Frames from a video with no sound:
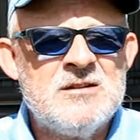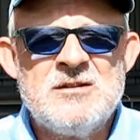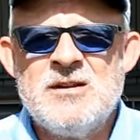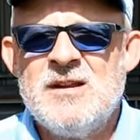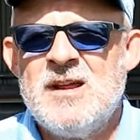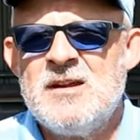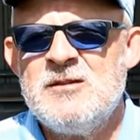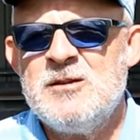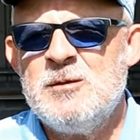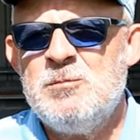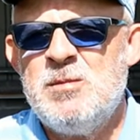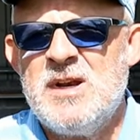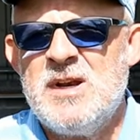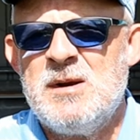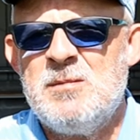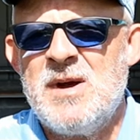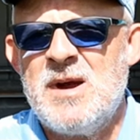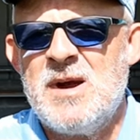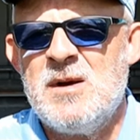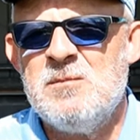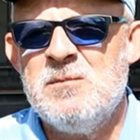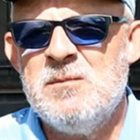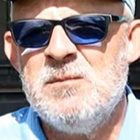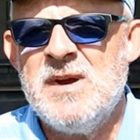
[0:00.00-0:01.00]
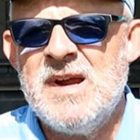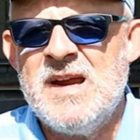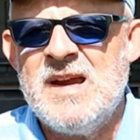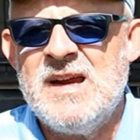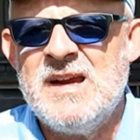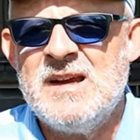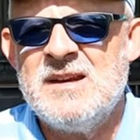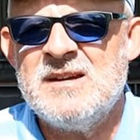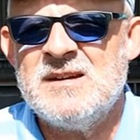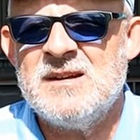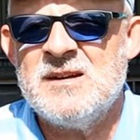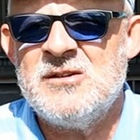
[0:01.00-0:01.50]
So that's a bit about
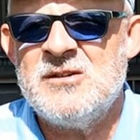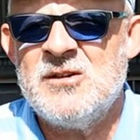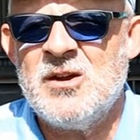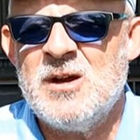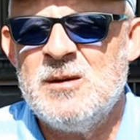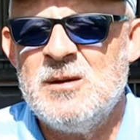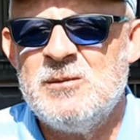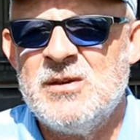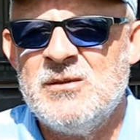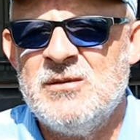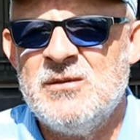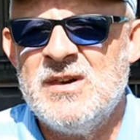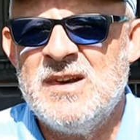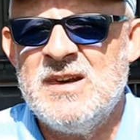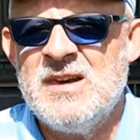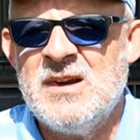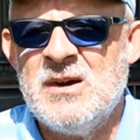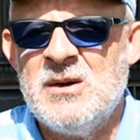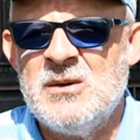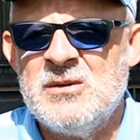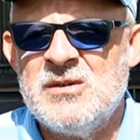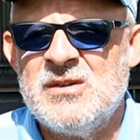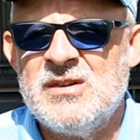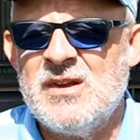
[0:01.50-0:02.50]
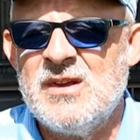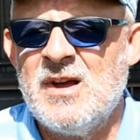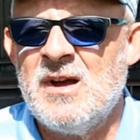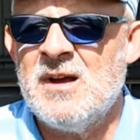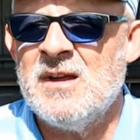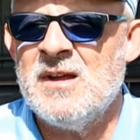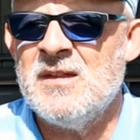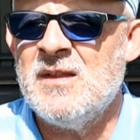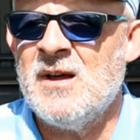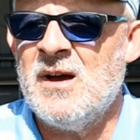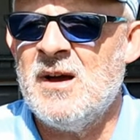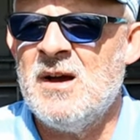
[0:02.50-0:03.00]
me and the types of videos
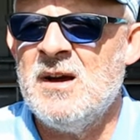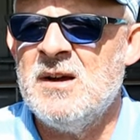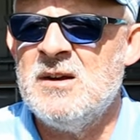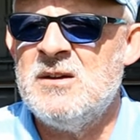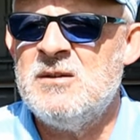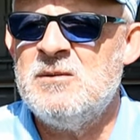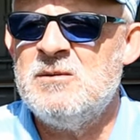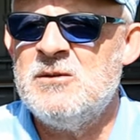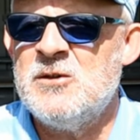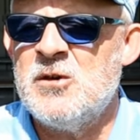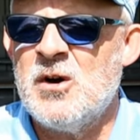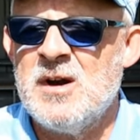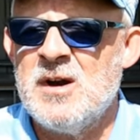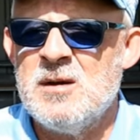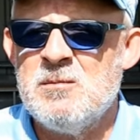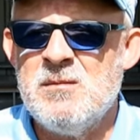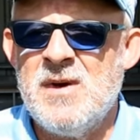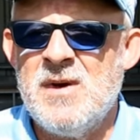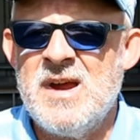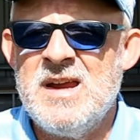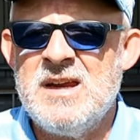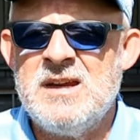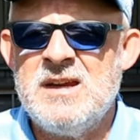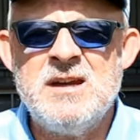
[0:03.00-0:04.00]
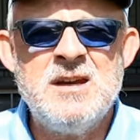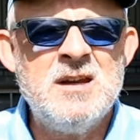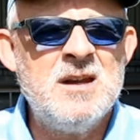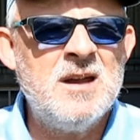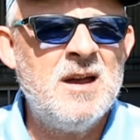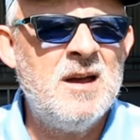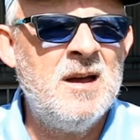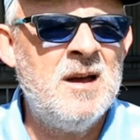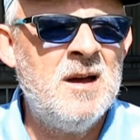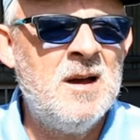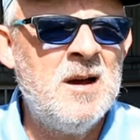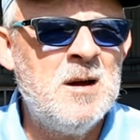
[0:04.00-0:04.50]
that I try and make.
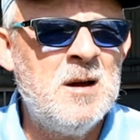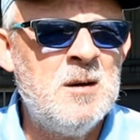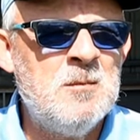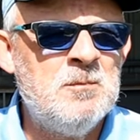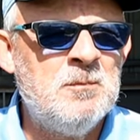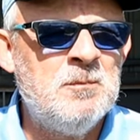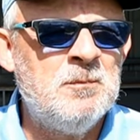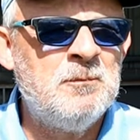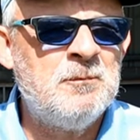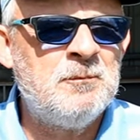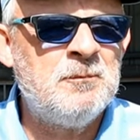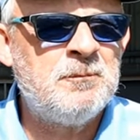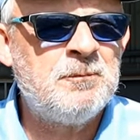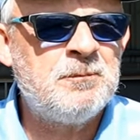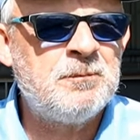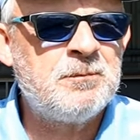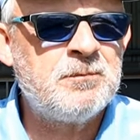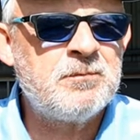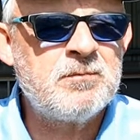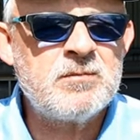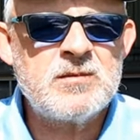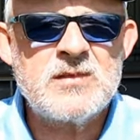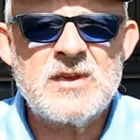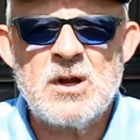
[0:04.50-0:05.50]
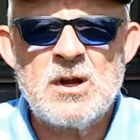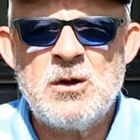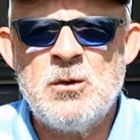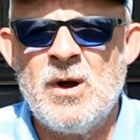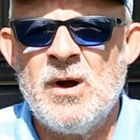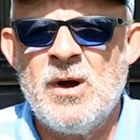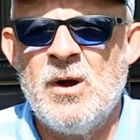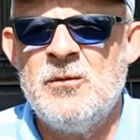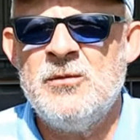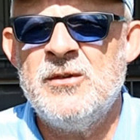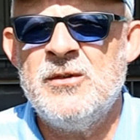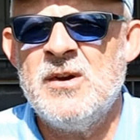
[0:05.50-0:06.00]

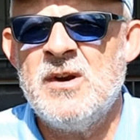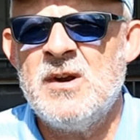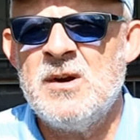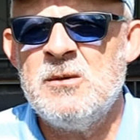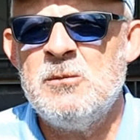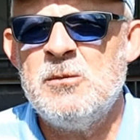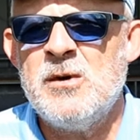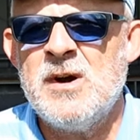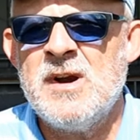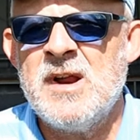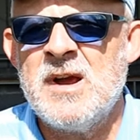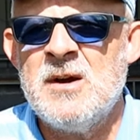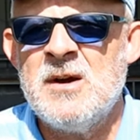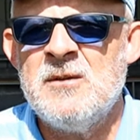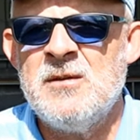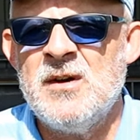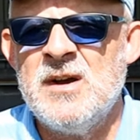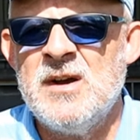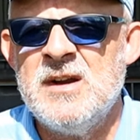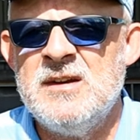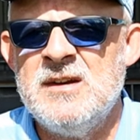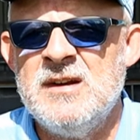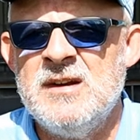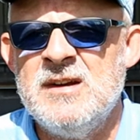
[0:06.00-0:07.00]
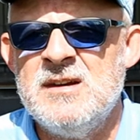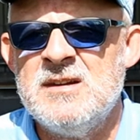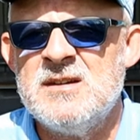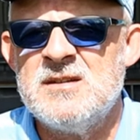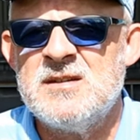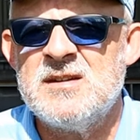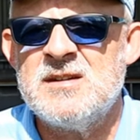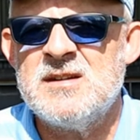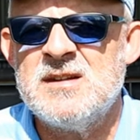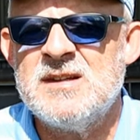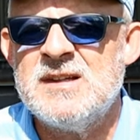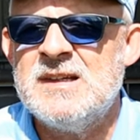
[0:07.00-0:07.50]
Quite often I run out of
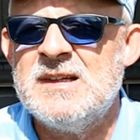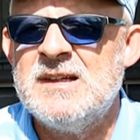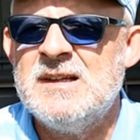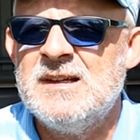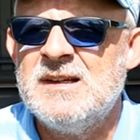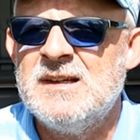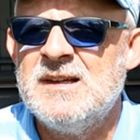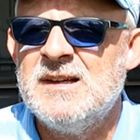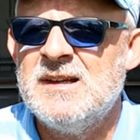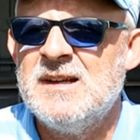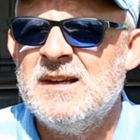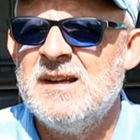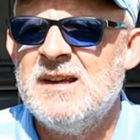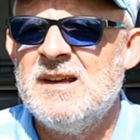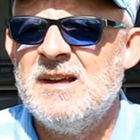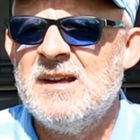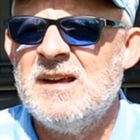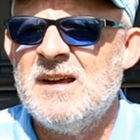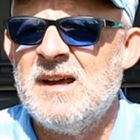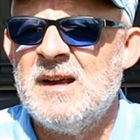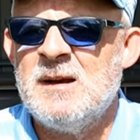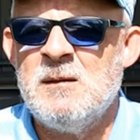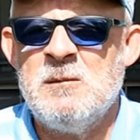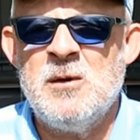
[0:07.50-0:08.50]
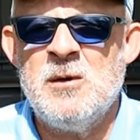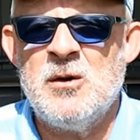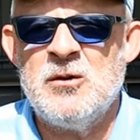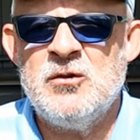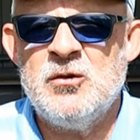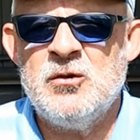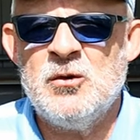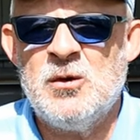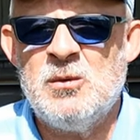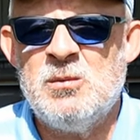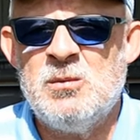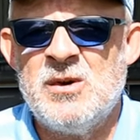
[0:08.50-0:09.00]
ideas and I'm not
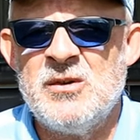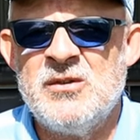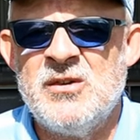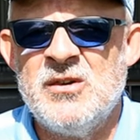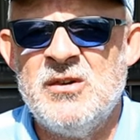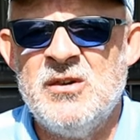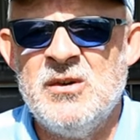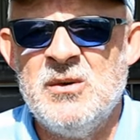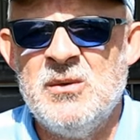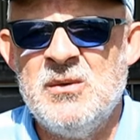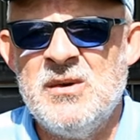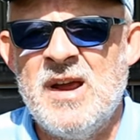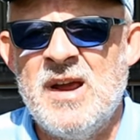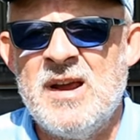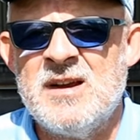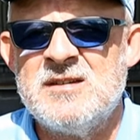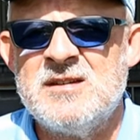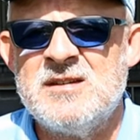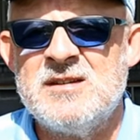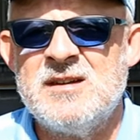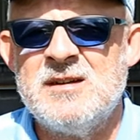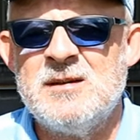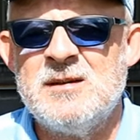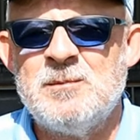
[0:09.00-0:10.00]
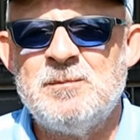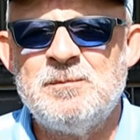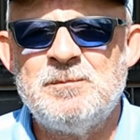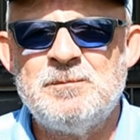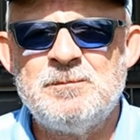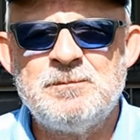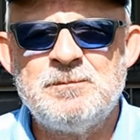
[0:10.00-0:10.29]
sure what to do next.